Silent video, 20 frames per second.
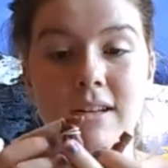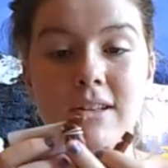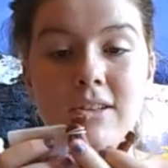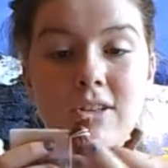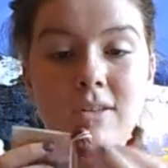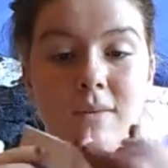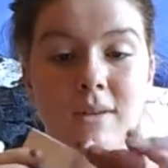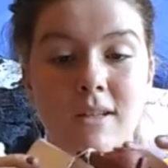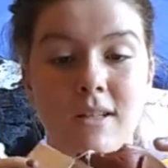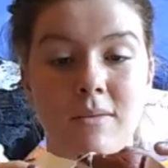
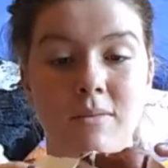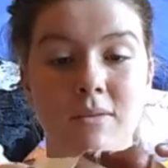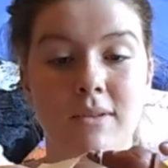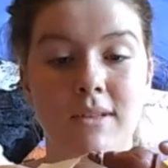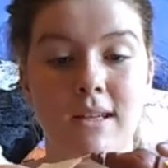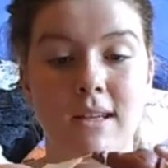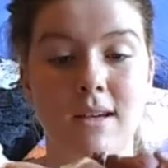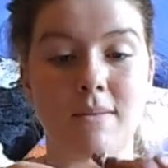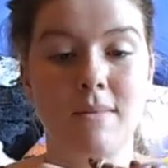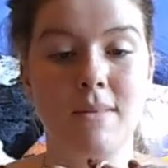Instruments
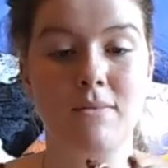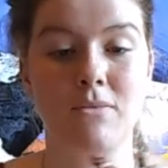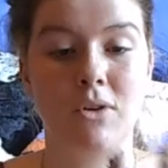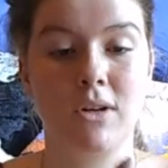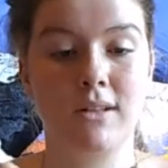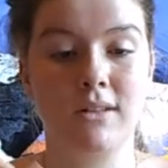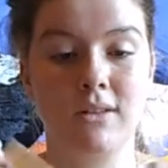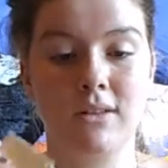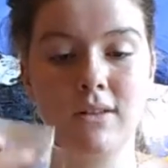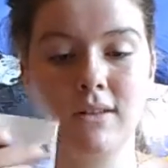Museum in
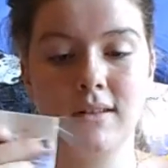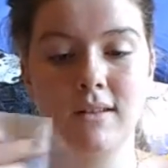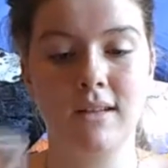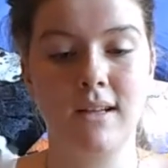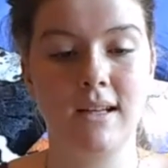Brussels.